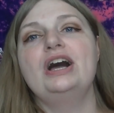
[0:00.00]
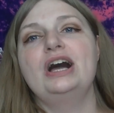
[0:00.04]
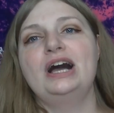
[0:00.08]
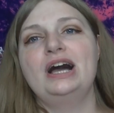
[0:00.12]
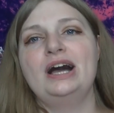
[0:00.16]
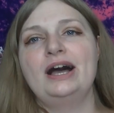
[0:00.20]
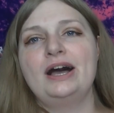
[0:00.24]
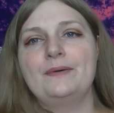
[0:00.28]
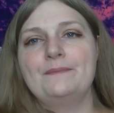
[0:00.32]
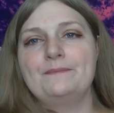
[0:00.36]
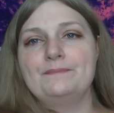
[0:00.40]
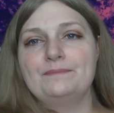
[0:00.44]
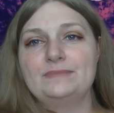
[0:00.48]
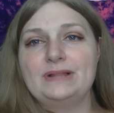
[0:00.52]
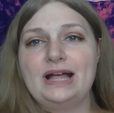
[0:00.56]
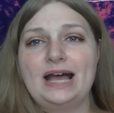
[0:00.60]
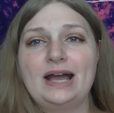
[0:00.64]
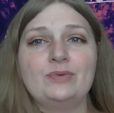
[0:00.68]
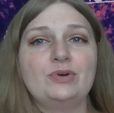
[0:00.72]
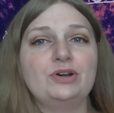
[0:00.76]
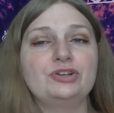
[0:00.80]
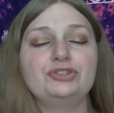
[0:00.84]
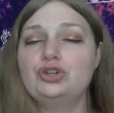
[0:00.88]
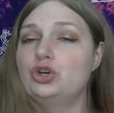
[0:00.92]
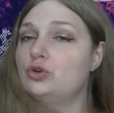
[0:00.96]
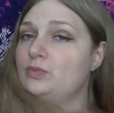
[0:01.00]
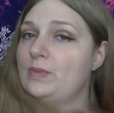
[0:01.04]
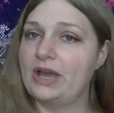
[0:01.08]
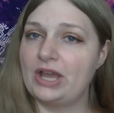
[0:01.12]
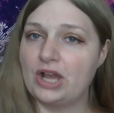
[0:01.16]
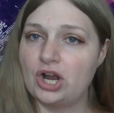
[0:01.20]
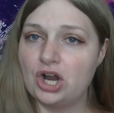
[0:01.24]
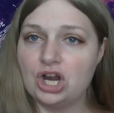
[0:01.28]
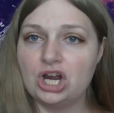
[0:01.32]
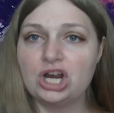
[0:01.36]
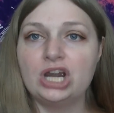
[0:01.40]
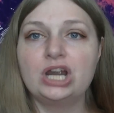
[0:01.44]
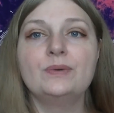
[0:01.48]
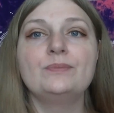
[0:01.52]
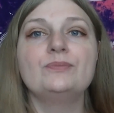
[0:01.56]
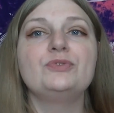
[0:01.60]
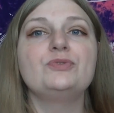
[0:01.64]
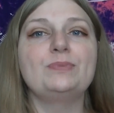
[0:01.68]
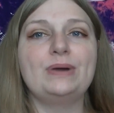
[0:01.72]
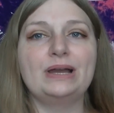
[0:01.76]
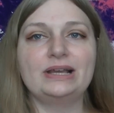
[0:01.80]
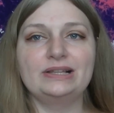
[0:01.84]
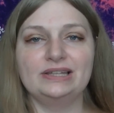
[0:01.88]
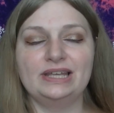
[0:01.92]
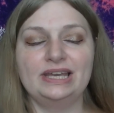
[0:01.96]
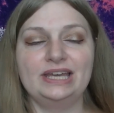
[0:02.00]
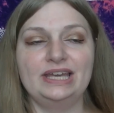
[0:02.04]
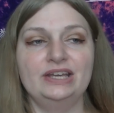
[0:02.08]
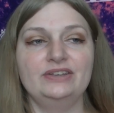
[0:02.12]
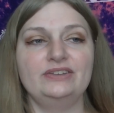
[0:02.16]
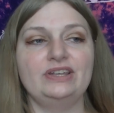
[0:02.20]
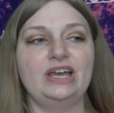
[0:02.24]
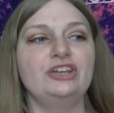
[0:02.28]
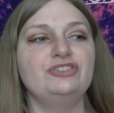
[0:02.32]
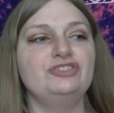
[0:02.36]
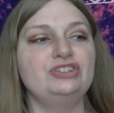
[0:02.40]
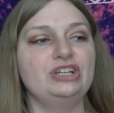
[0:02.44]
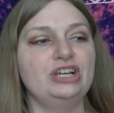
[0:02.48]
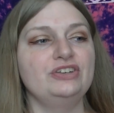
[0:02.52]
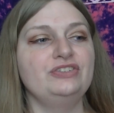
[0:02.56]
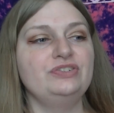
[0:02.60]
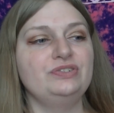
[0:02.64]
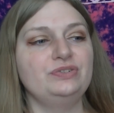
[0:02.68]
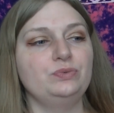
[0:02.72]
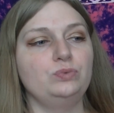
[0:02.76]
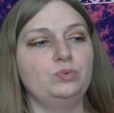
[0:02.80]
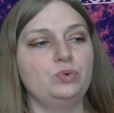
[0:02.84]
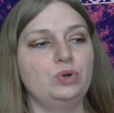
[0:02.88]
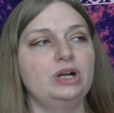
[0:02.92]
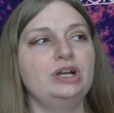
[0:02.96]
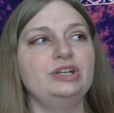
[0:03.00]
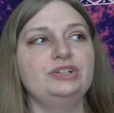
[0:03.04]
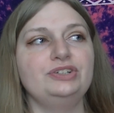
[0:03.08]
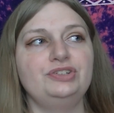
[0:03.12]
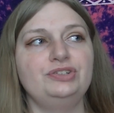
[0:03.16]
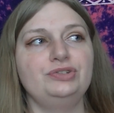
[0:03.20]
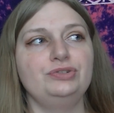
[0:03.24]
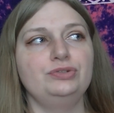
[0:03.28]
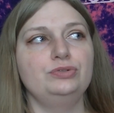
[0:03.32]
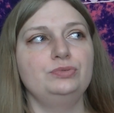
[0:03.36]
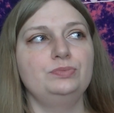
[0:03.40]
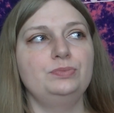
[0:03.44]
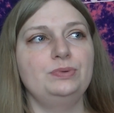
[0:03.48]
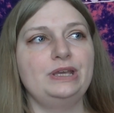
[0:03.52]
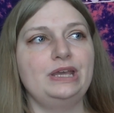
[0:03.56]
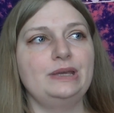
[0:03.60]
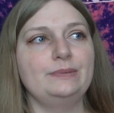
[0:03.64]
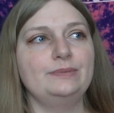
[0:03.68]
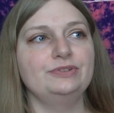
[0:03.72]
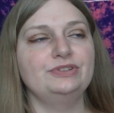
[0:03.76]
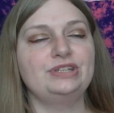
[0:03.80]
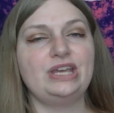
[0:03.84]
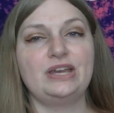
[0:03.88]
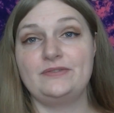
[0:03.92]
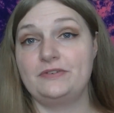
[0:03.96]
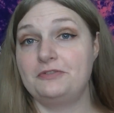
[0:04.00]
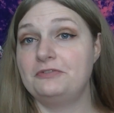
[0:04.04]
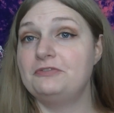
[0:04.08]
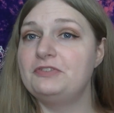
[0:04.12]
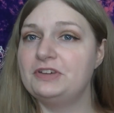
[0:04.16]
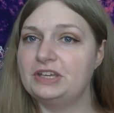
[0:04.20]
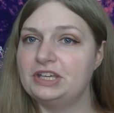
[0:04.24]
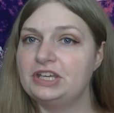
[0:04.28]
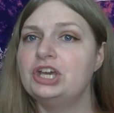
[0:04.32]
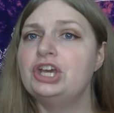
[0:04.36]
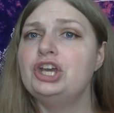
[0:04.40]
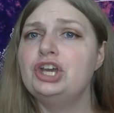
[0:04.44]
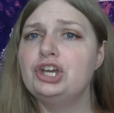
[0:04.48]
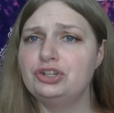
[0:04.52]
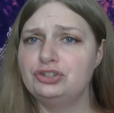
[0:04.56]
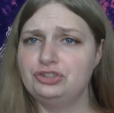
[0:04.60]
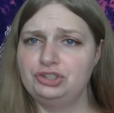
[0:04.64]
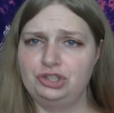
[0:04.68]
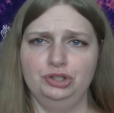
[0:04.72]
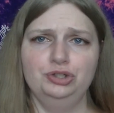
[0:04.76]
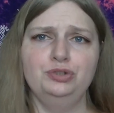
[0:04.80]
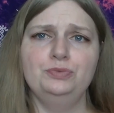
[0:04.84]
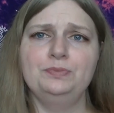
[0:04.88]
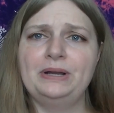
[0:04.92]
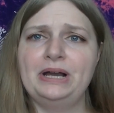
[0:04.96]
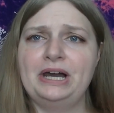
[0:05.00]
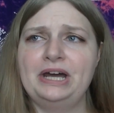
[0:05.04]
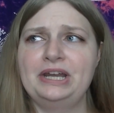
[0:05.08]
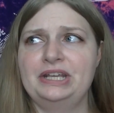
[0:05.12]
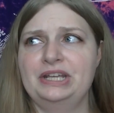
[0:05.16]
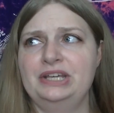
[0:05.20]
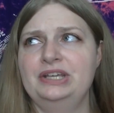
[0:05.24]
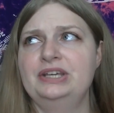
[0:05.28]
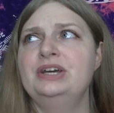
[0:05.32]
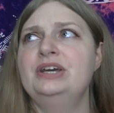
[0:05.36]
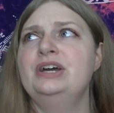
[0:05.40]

Um, I want to tone my arms, my legs. I just want to be able to have a fit, tone body